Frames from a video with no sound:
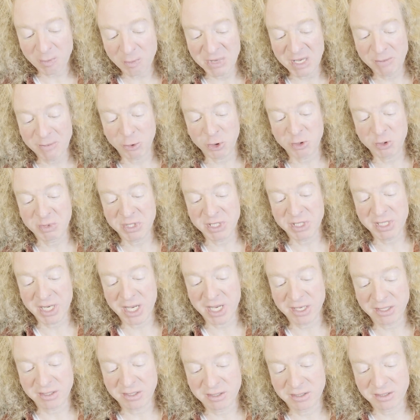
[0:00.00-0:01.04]
people's
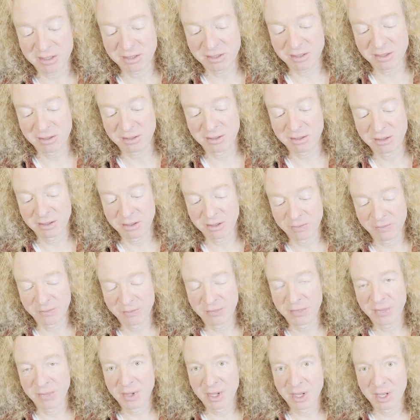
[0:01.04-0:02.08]
mistakes?
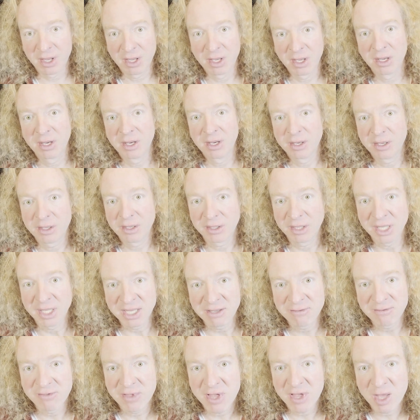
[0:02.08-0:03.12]

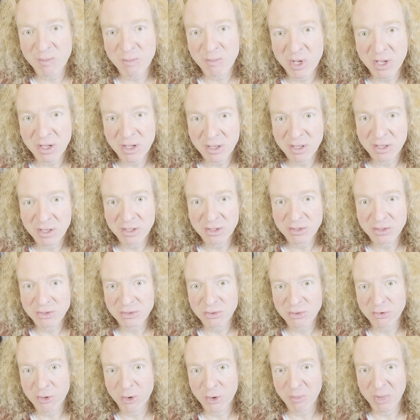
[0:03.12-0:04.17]
Leave them
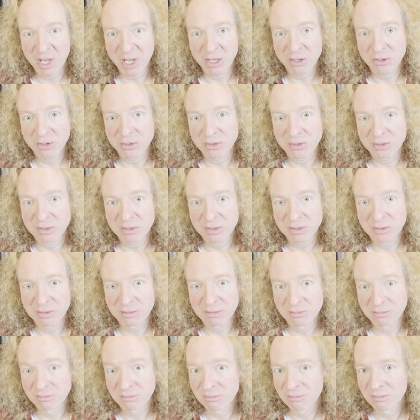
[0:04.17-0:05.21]
to their makers.
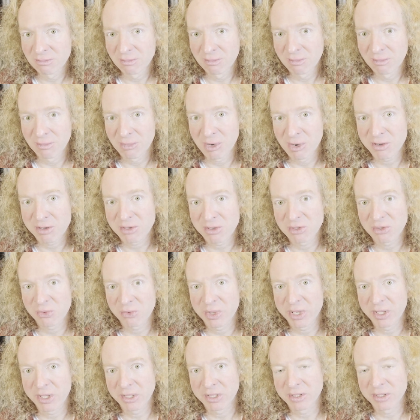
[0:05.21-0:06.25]
Marcus
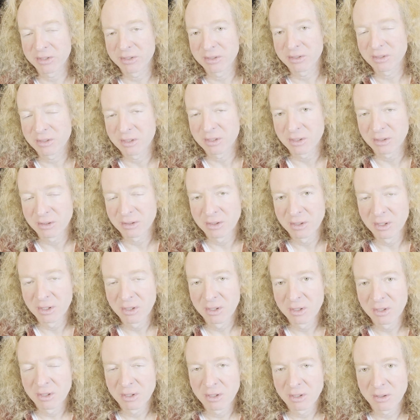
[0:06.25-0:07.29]
Aurelius, the
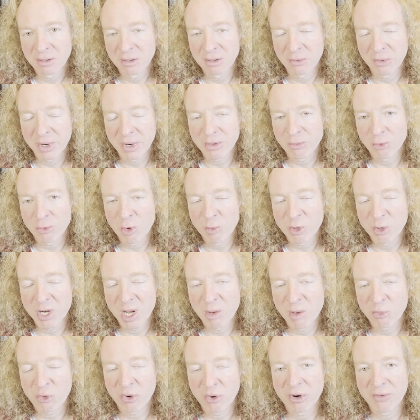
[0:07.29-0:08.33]
great Roman
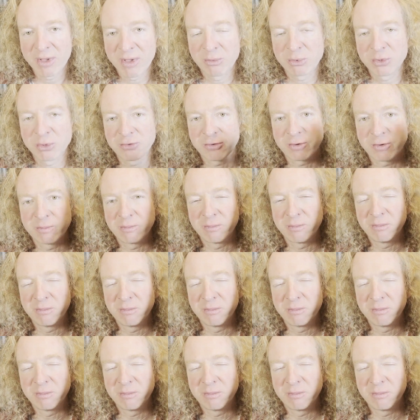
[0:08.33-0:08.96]
emperor. That was from